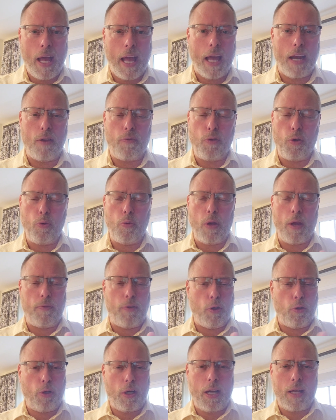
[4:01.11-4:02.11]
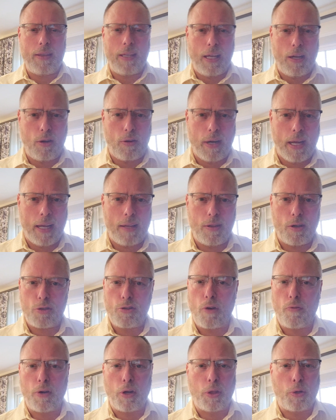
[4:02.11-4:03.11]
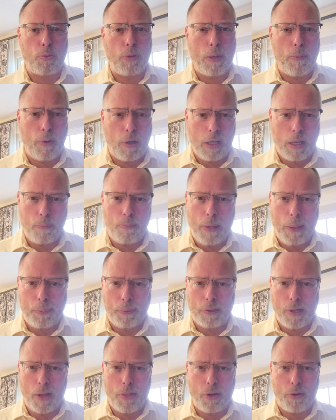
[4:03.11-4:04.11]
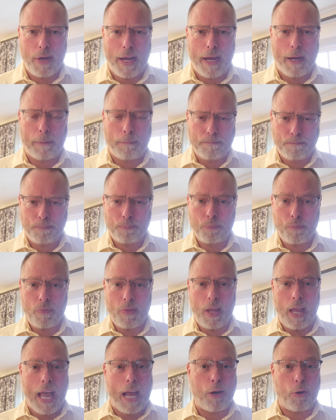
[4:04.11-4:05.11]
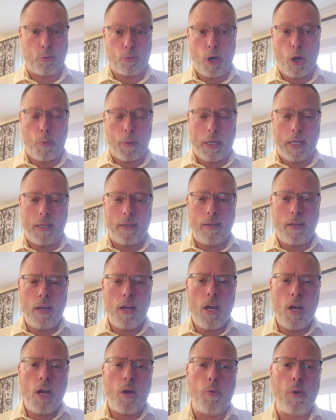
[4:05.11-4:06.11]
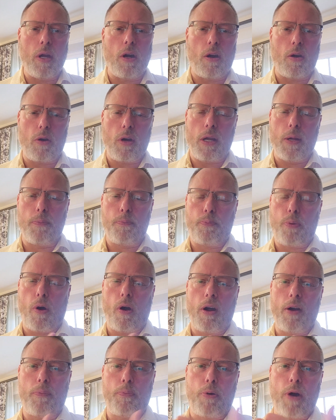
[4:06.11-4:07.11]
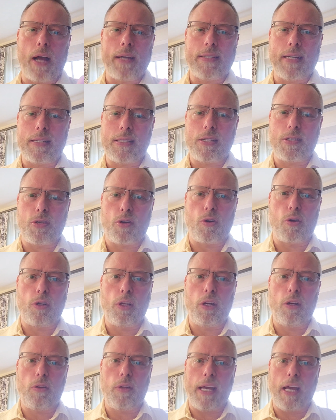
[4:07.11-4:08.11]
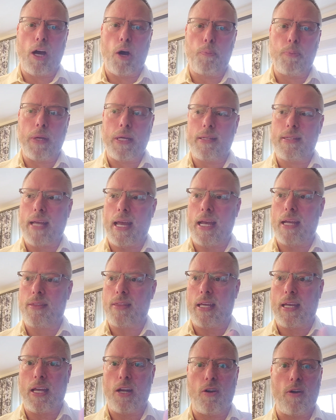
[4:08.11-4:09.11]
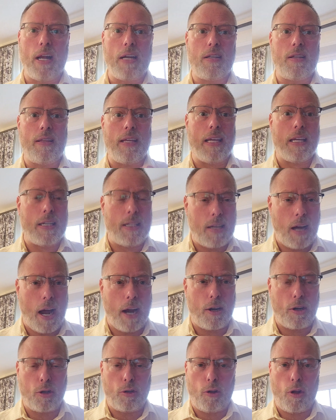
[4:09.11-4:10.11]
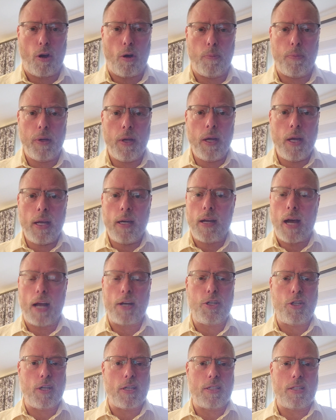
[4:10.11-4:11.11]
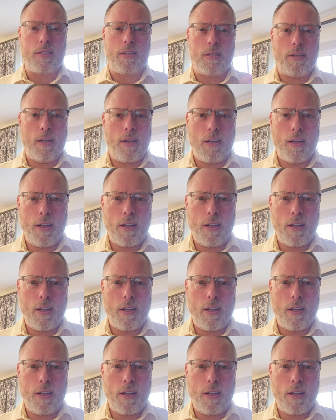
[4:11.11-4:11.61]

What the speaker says: And if you look at the internet, there's over 3 billion people on there now and growing. We are in part of processes that are literally helping take the internet to the entire globe, not just